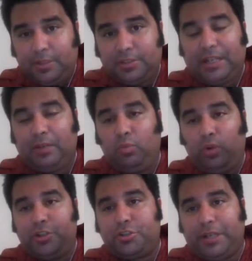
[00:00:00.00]
There's not
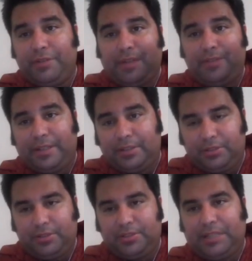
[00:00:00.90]
one shred of
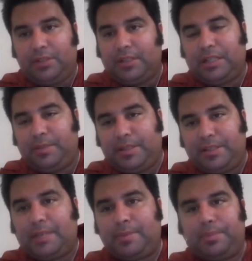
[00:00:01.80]
evidence. There's not even a claim in the
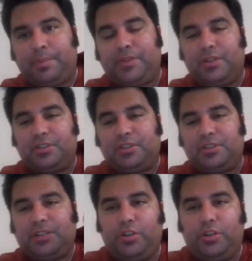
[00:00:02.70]
indictment, but there's
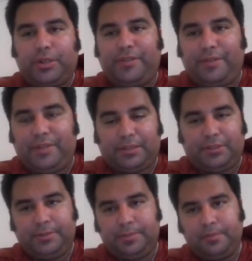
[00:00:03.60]
not one shred of
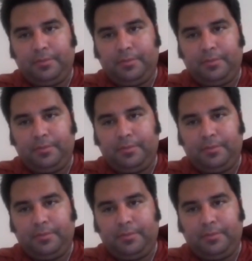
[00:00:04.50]
evidence